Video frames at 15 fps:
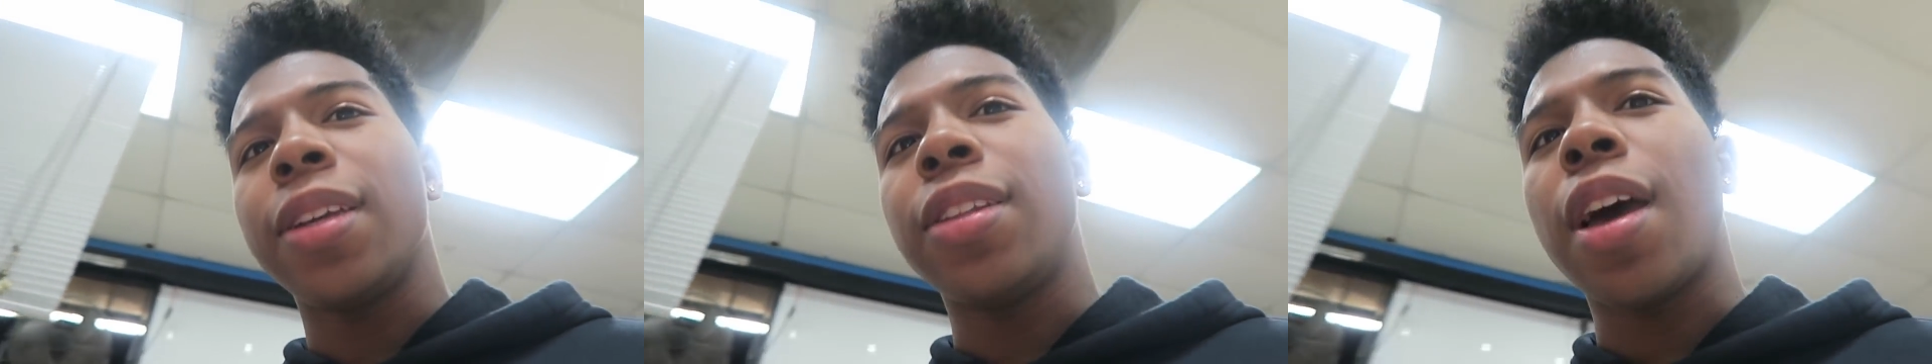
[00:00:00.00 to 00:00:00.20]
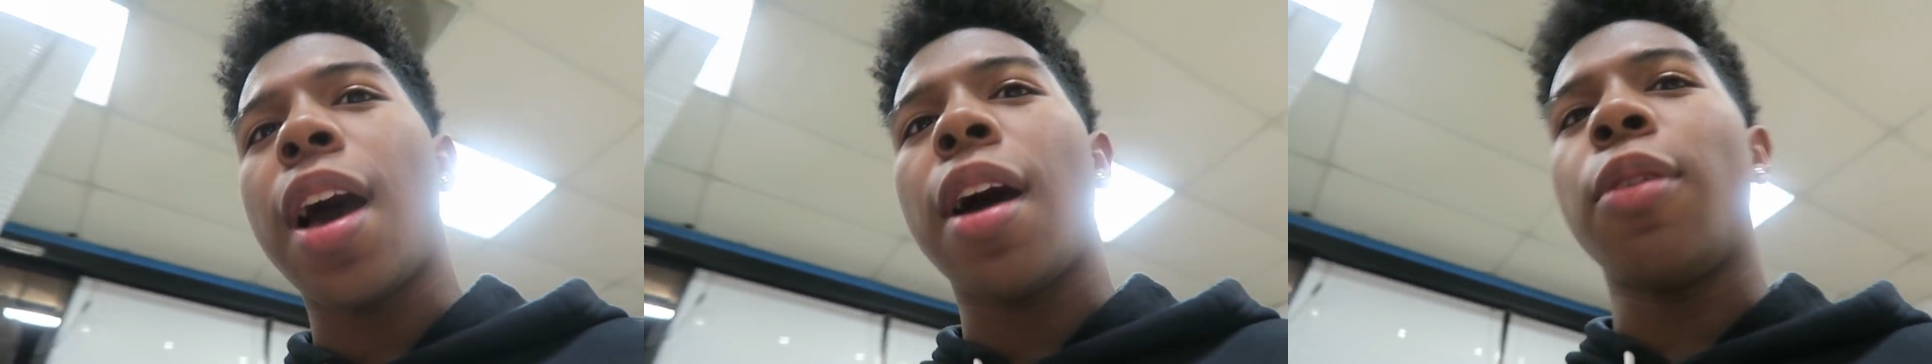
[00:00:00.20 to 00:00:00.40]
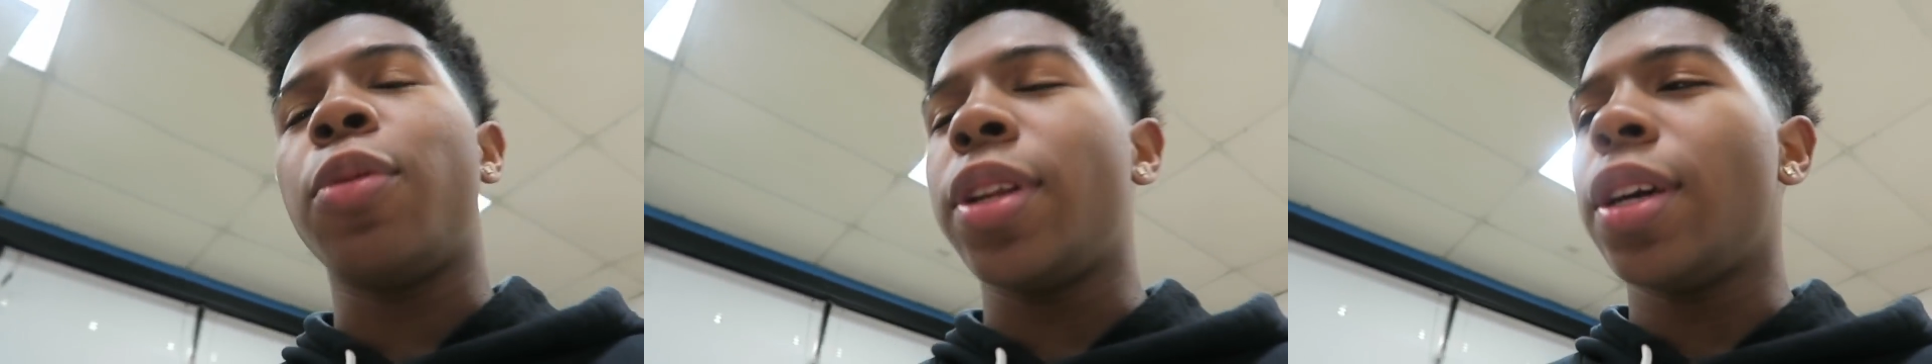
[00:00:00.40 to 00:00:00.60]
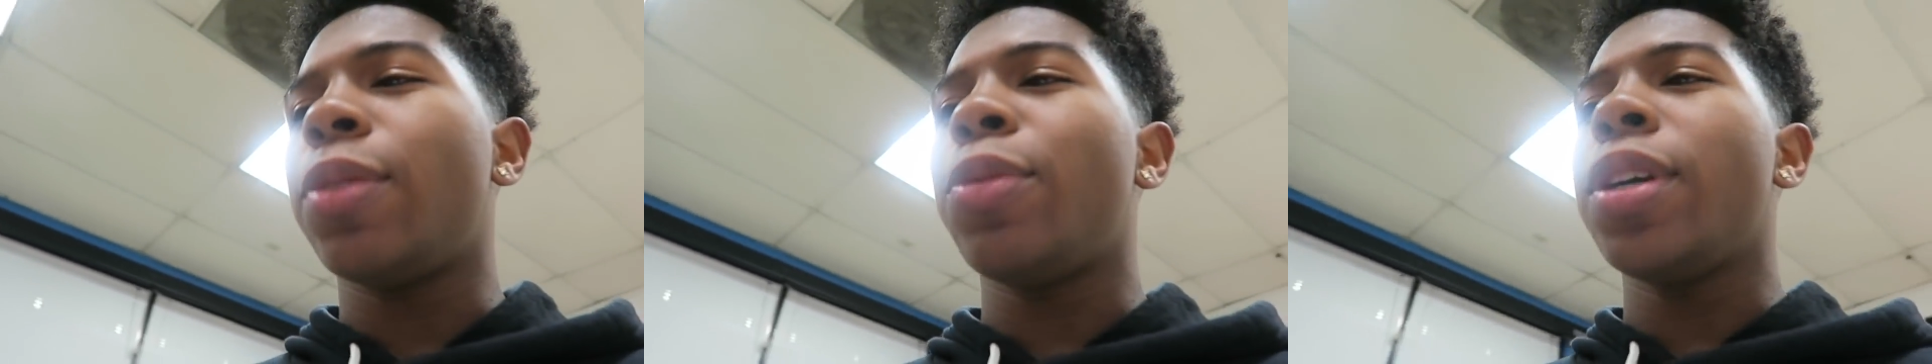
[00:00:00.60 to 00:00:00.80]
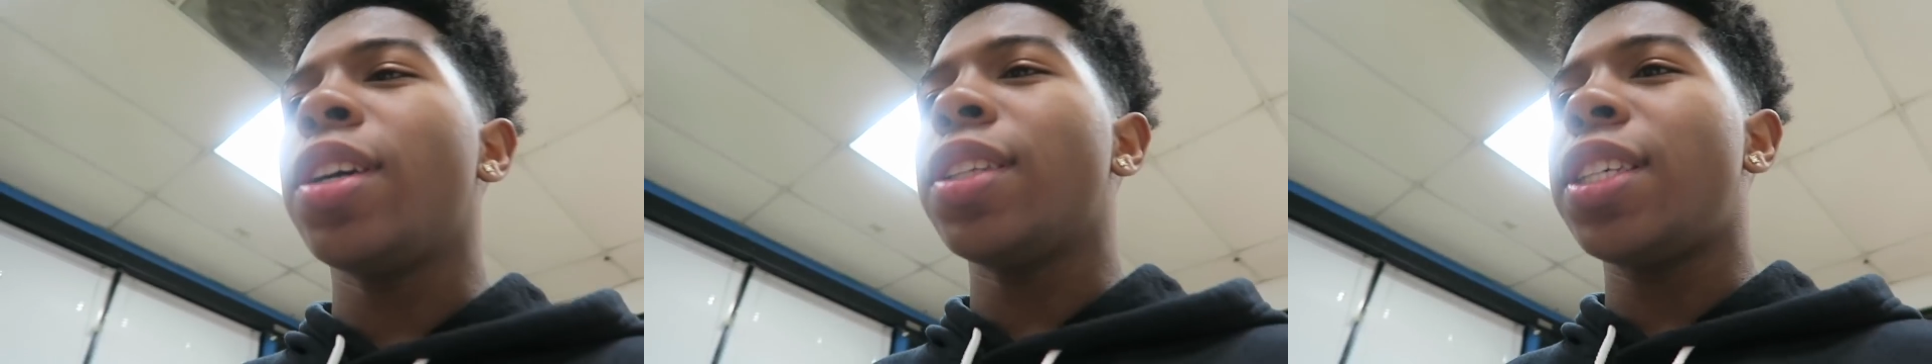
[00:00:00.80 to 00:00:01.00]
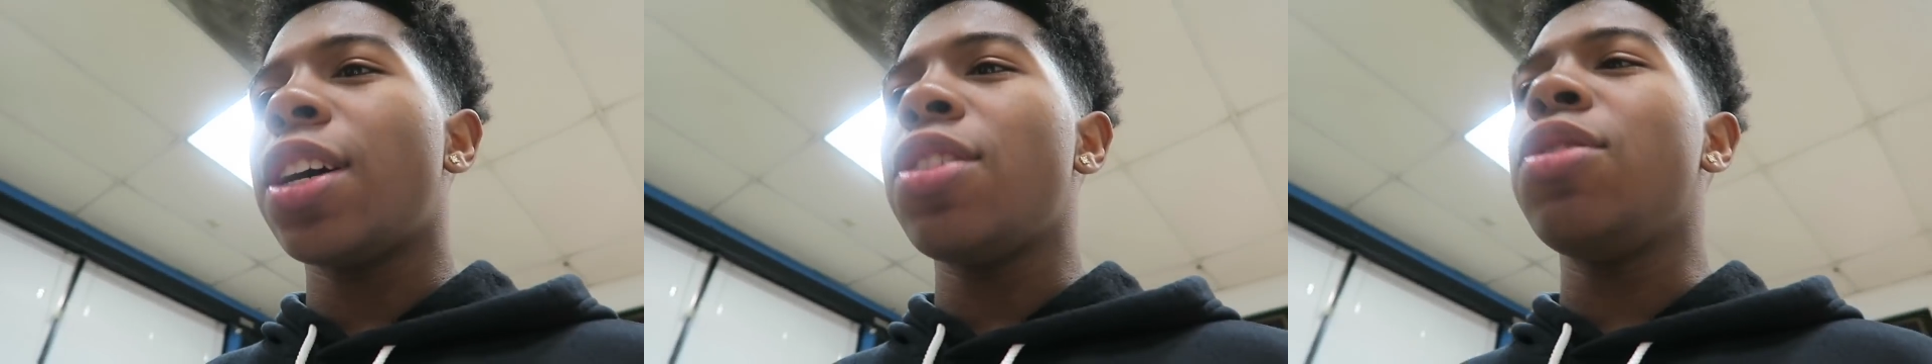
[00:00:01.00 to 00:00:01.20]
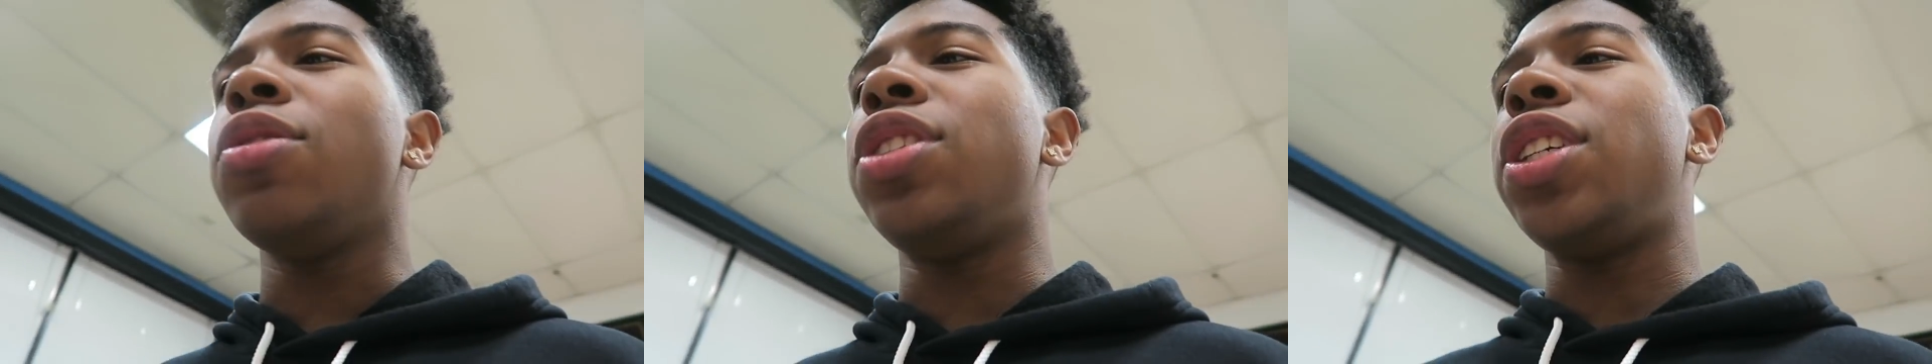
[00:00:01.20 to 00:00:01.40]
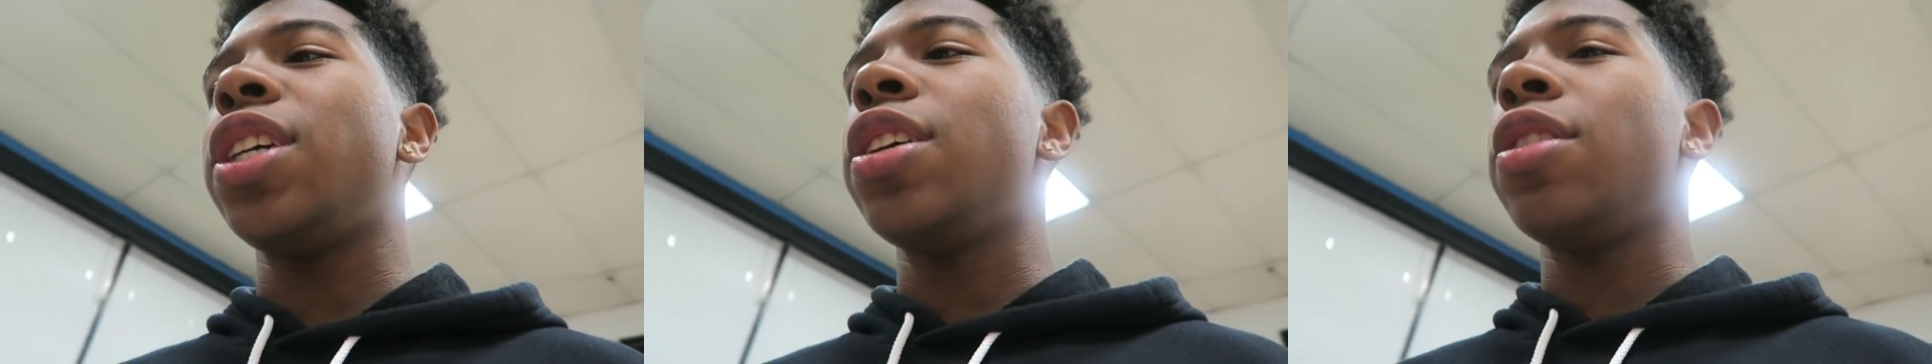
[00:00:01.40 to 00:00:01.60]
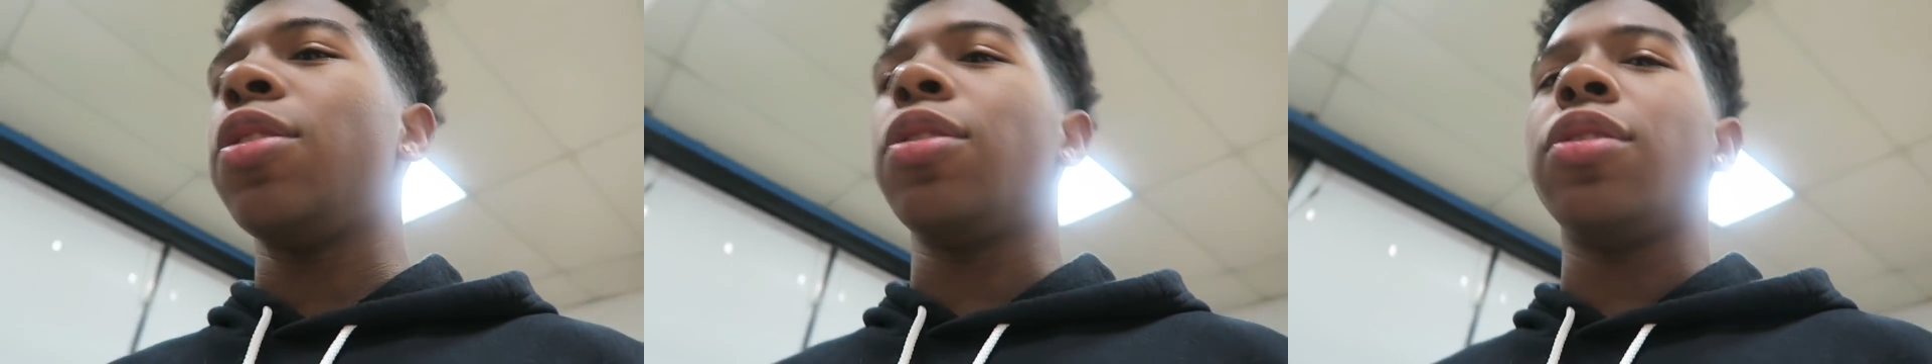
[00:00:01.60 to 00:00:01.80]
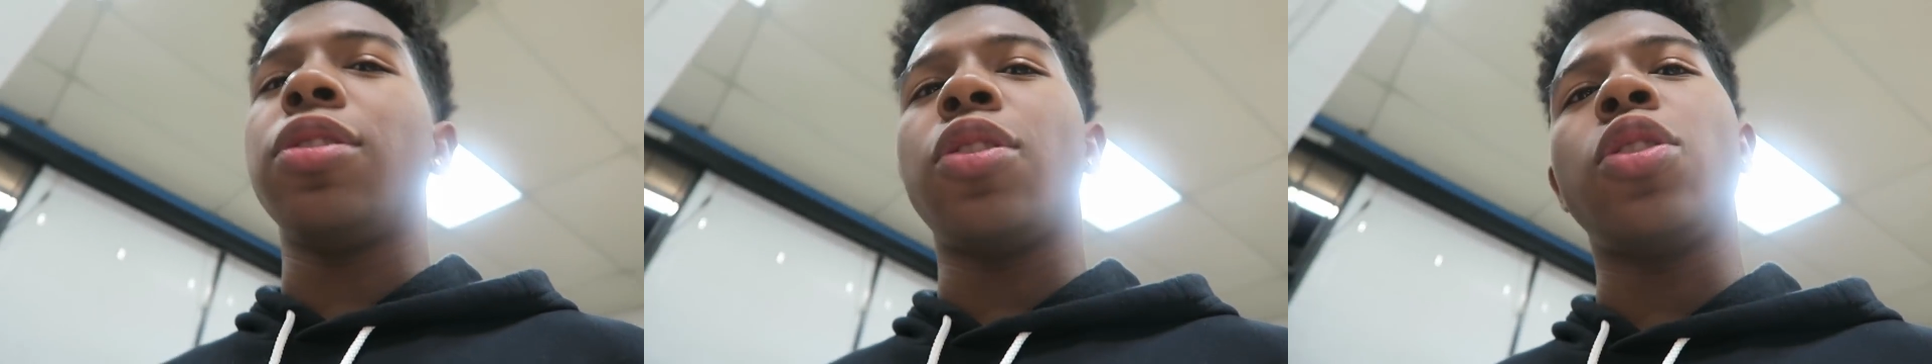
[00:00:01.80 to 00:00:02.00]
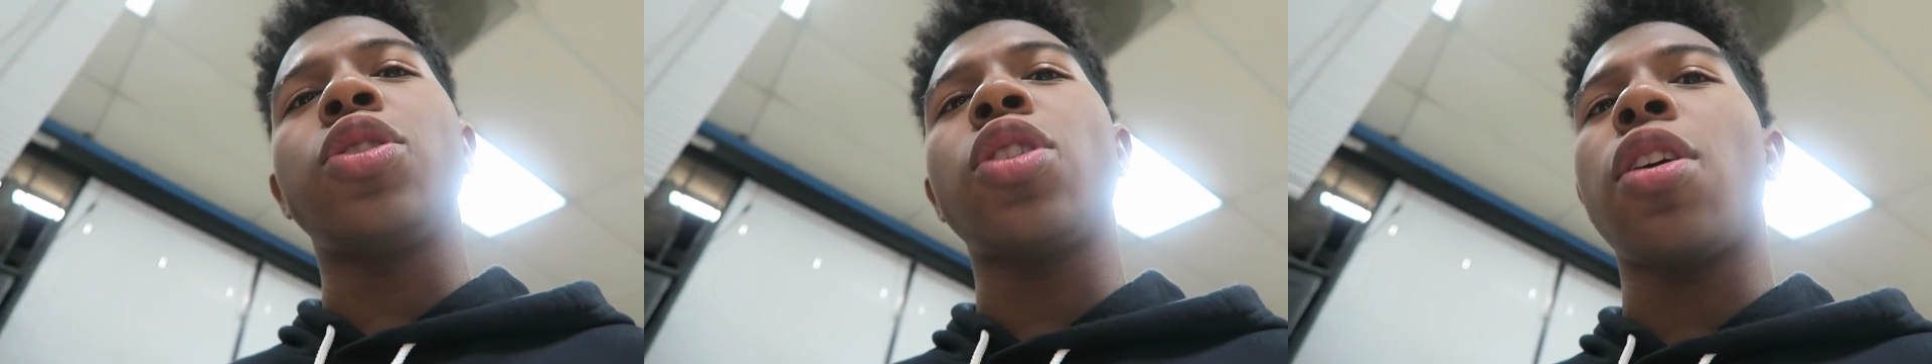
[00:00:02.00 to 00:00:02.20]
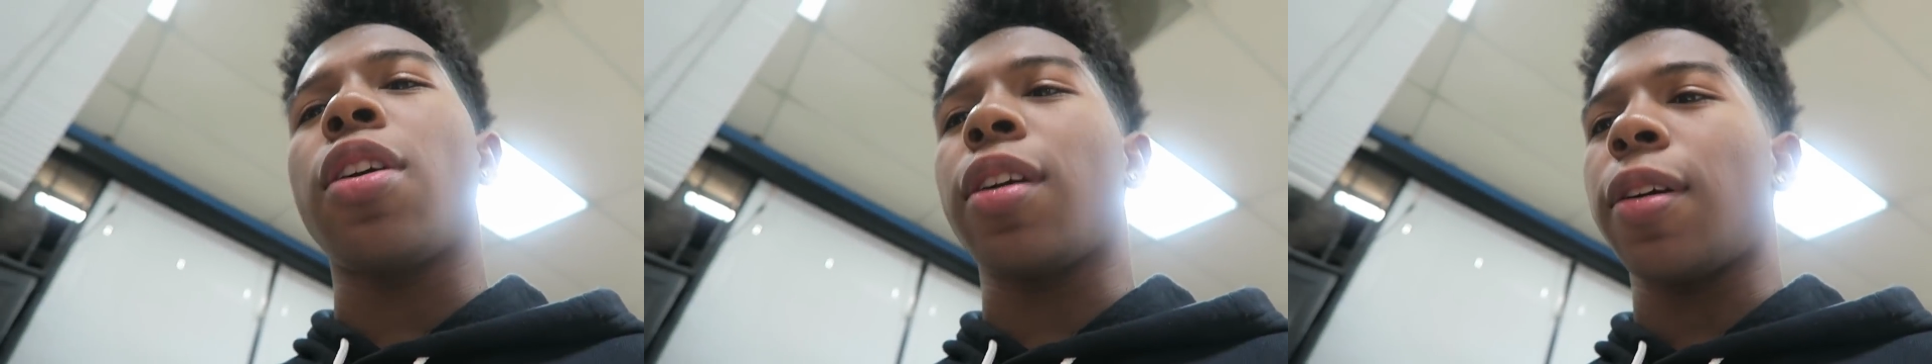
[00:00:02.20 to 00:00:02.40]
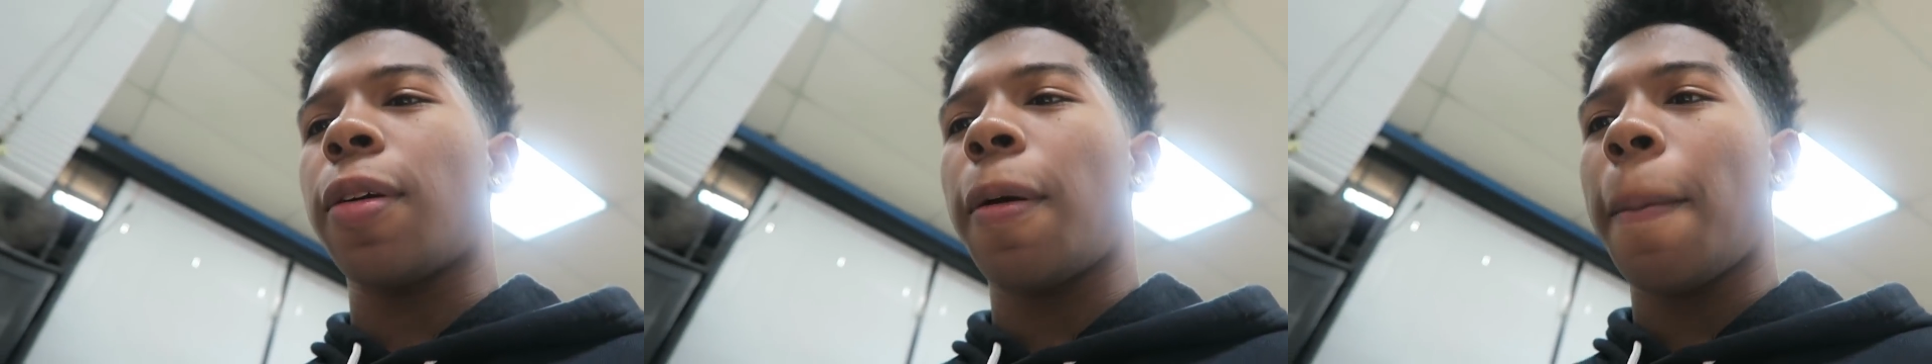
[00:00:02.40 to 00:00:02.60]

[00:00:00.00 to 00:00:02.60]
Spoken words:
Nah, we gonna tell you, chill. Don't talk.